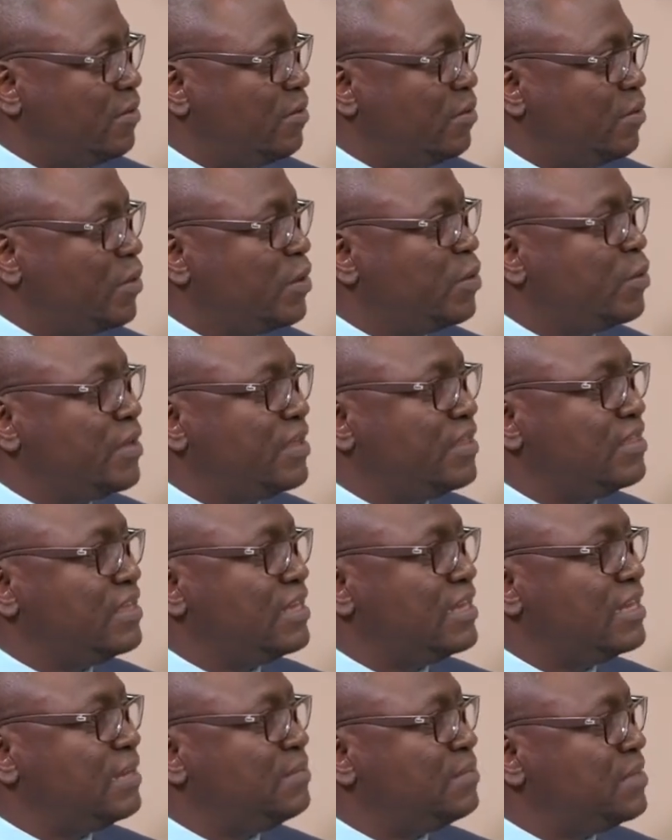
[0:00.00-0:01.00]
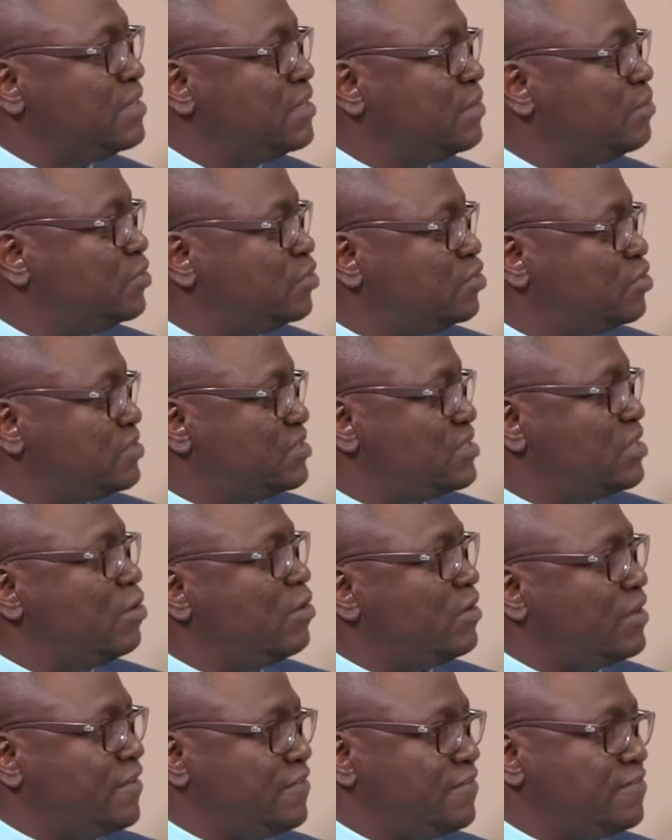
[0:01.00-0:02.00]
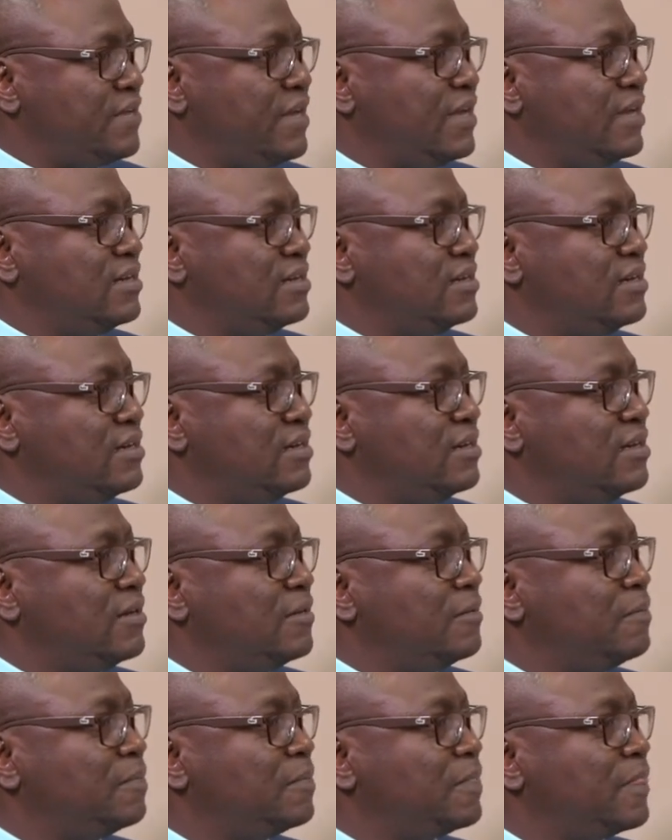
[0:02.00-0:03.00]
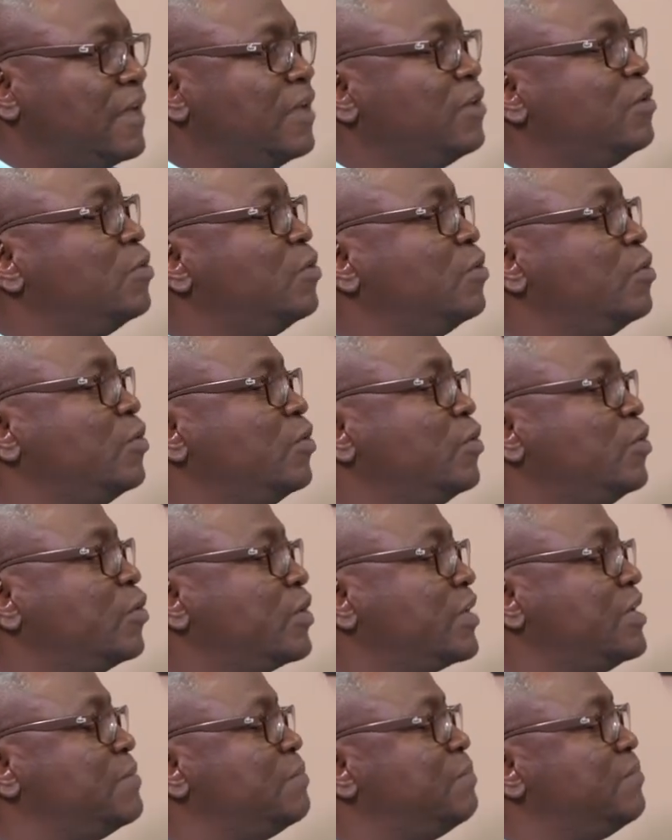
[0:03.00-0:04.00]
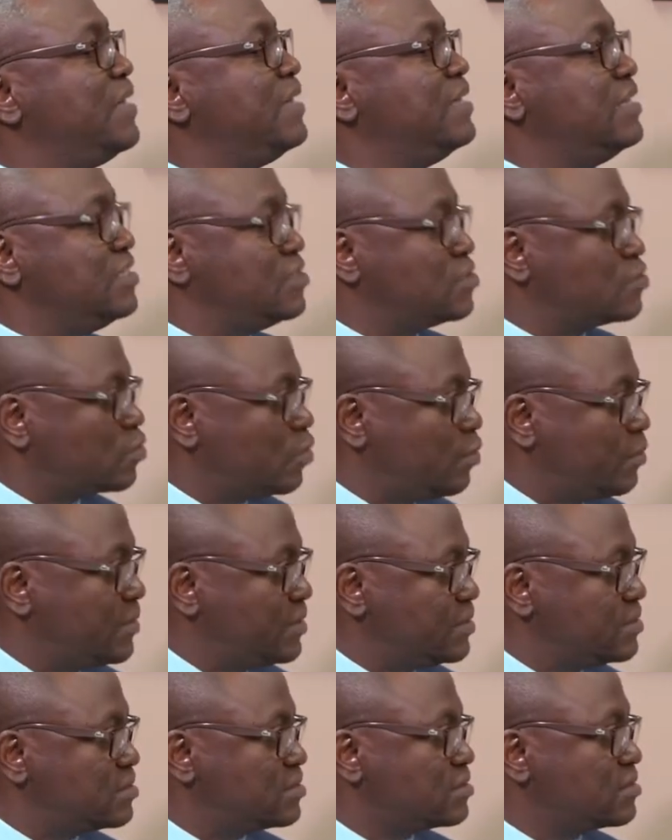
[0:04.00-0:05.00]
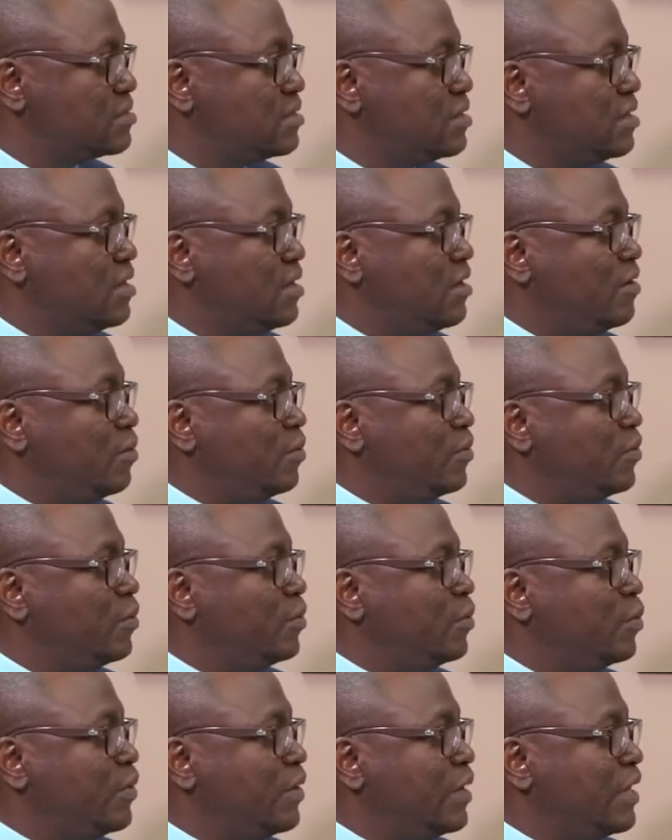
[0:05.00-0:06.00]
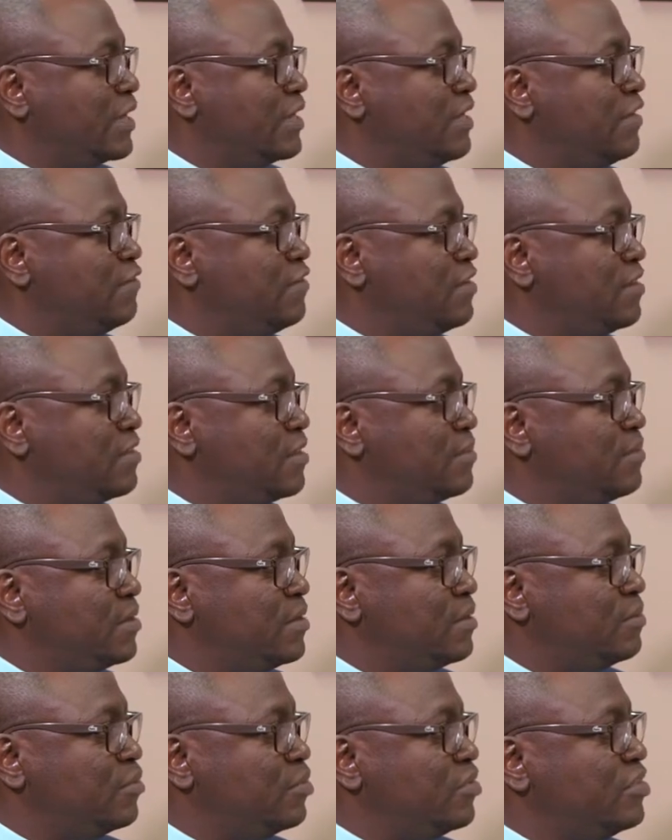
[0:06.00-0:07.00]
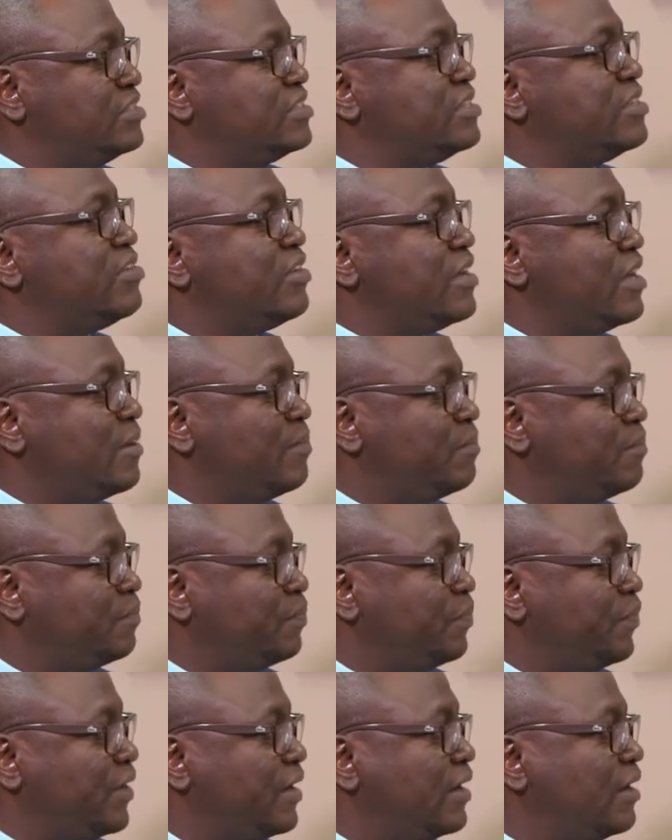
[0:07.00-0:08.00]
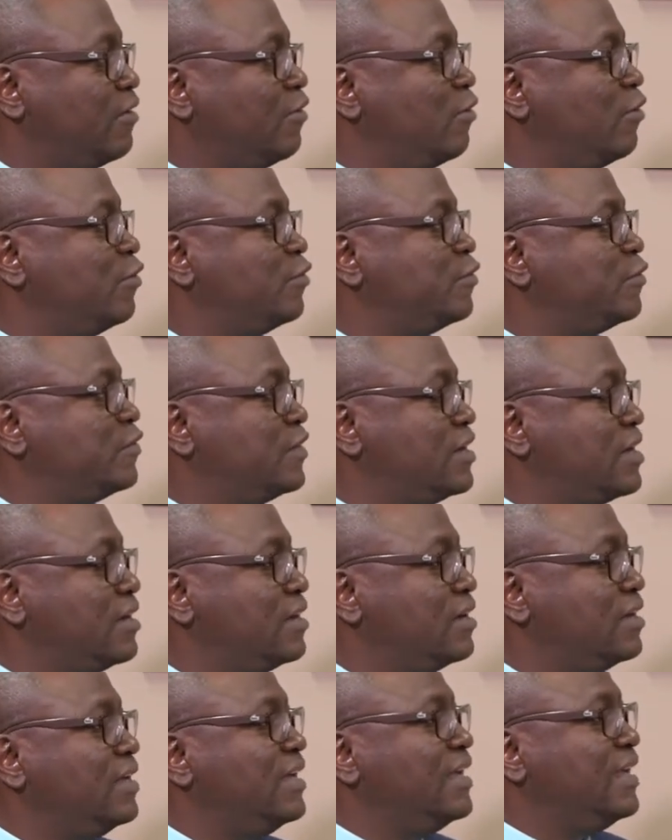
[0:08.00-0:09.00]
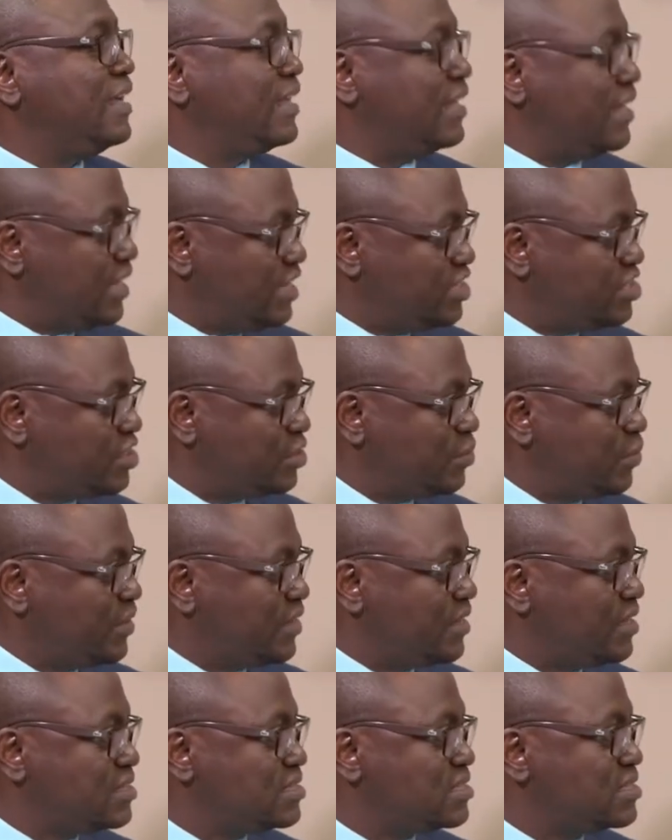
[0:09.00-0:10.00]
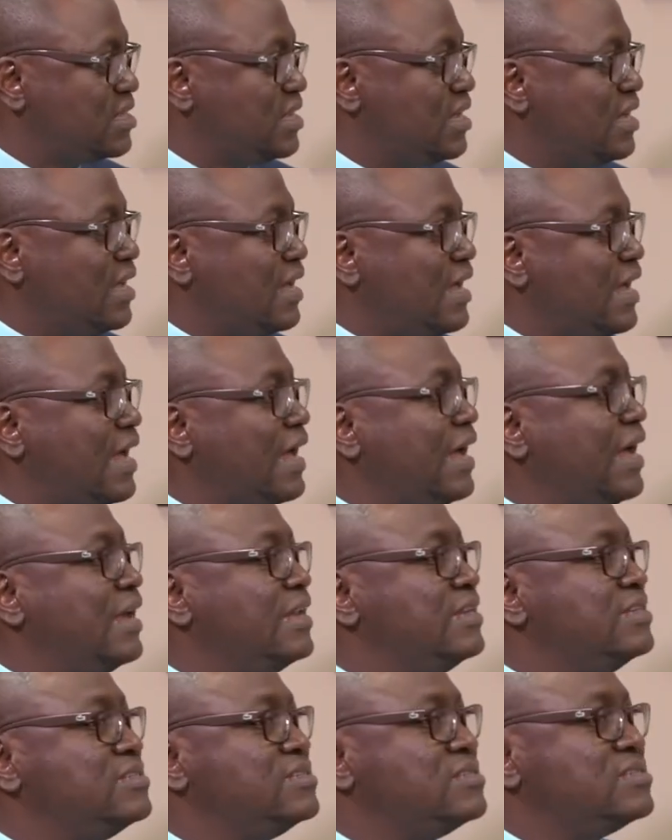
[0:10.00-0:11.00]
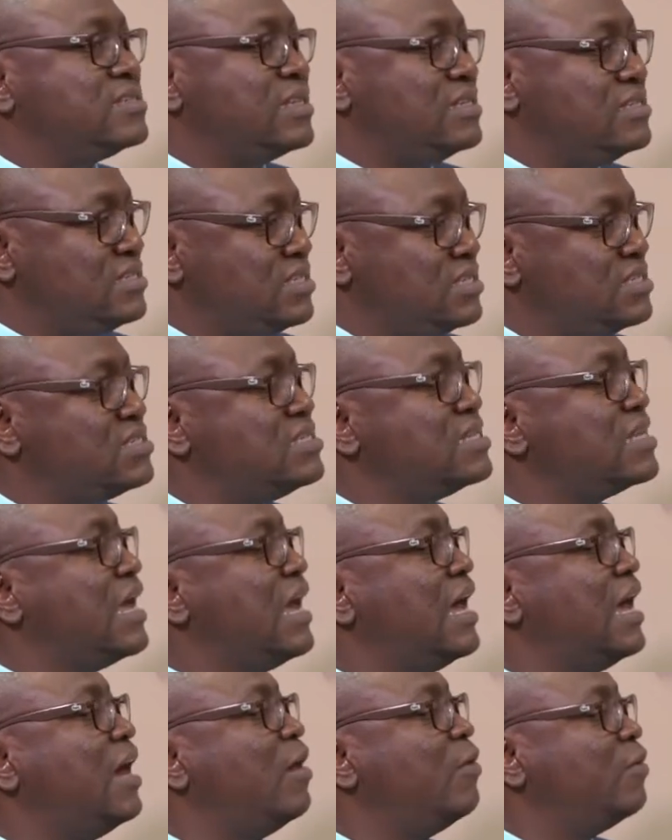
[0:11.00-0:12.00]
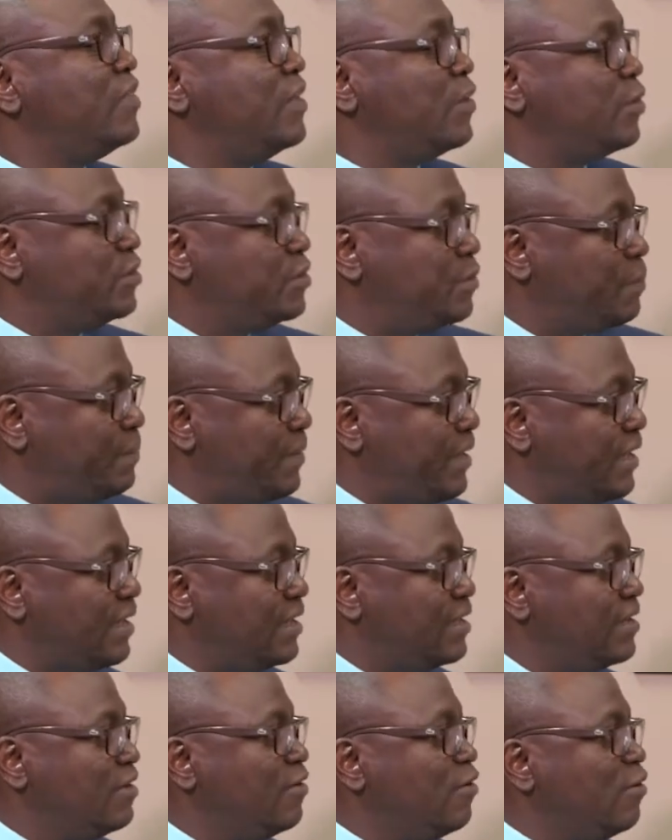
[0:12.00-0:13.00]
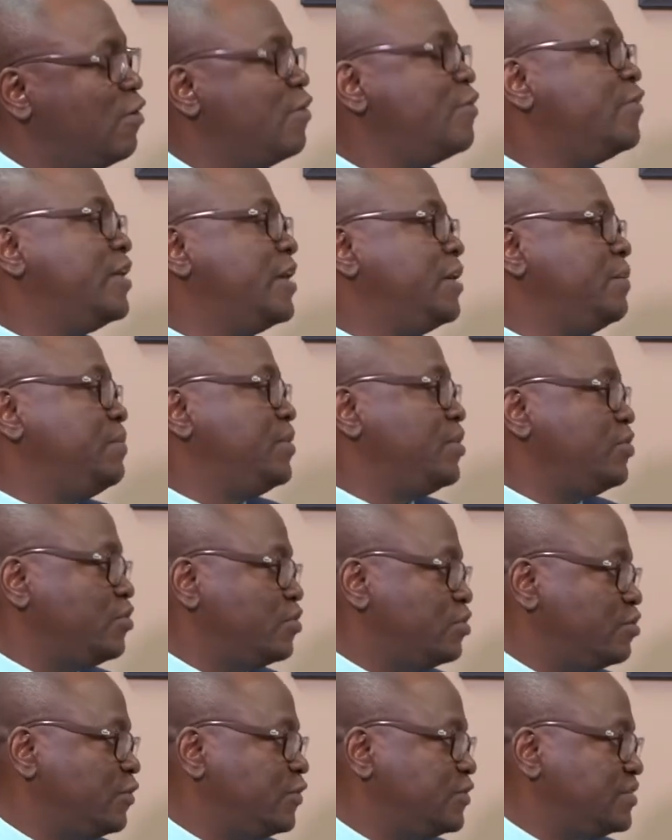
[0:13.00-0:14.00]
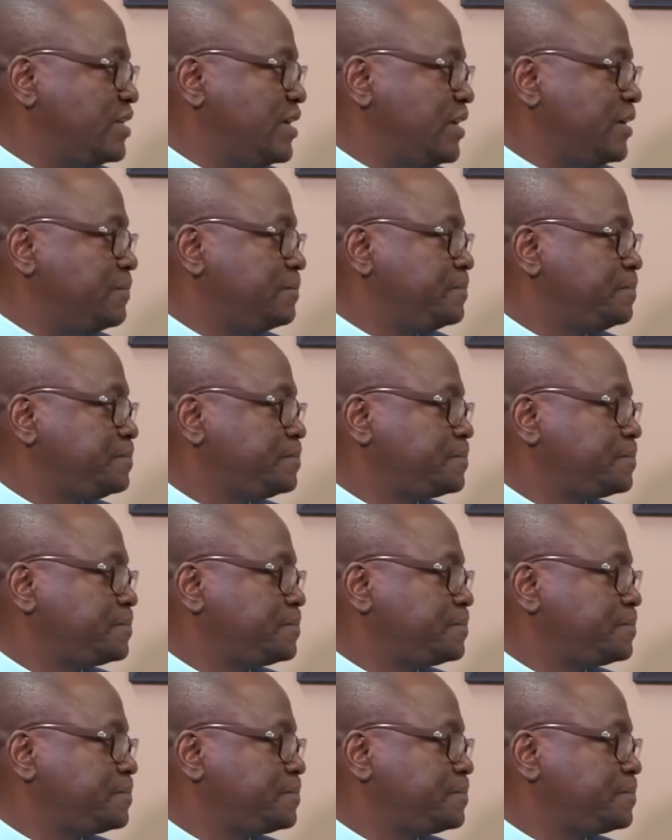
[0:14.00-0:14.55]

we were then amenable to say, okay, fine, um, you, you can pay in installments we, we are giving them a moratorium uh, of uh, engaging with us and suggesting how they would pay over a period of time.